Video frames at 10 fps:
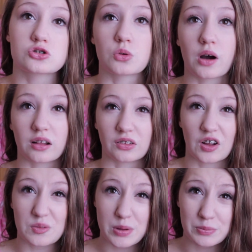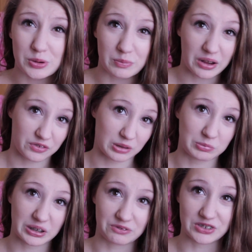So a lot of people in my
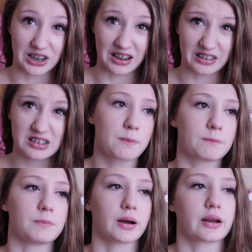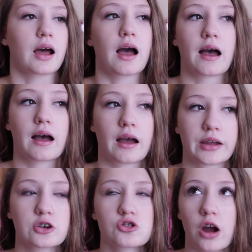family have died, but
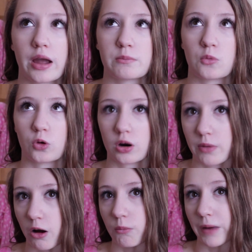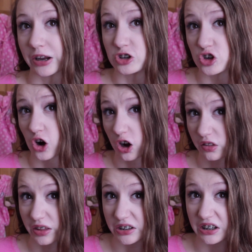I cry more about my
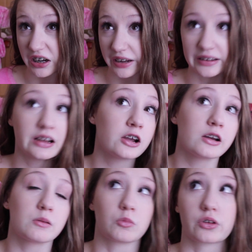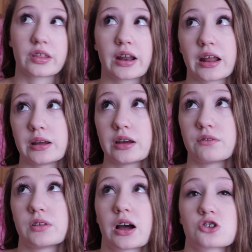dog that died more than any
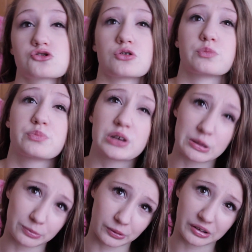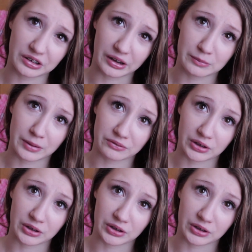of the actual people that died in my